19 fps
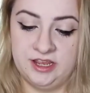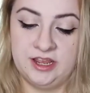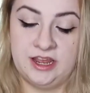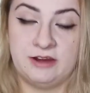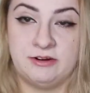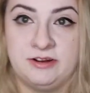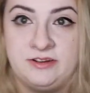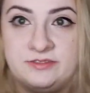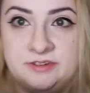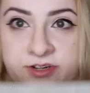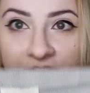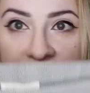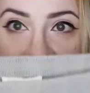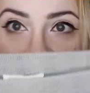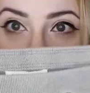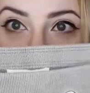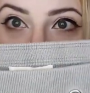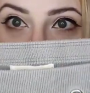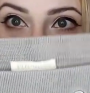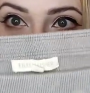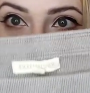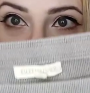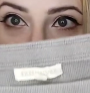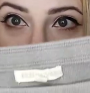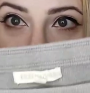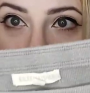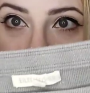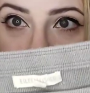However,
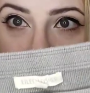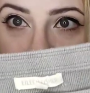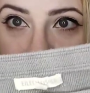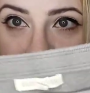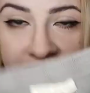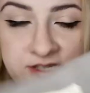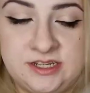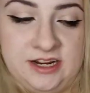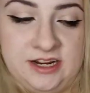this